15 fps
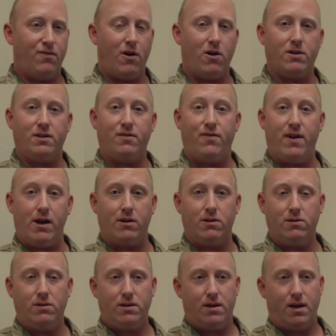far as
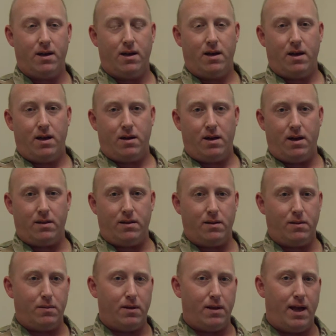failures, a
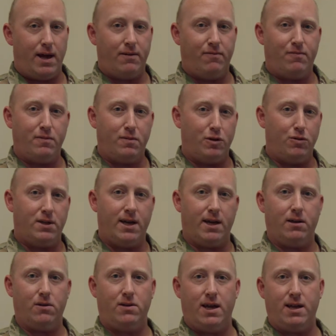lot of new
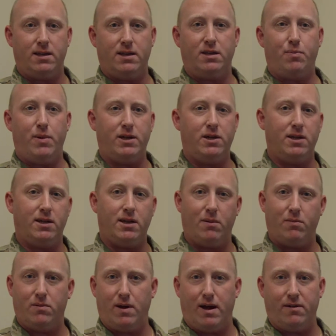second lieutenants, especially
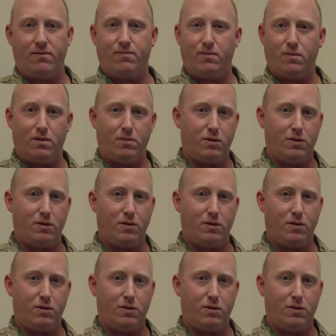coming out of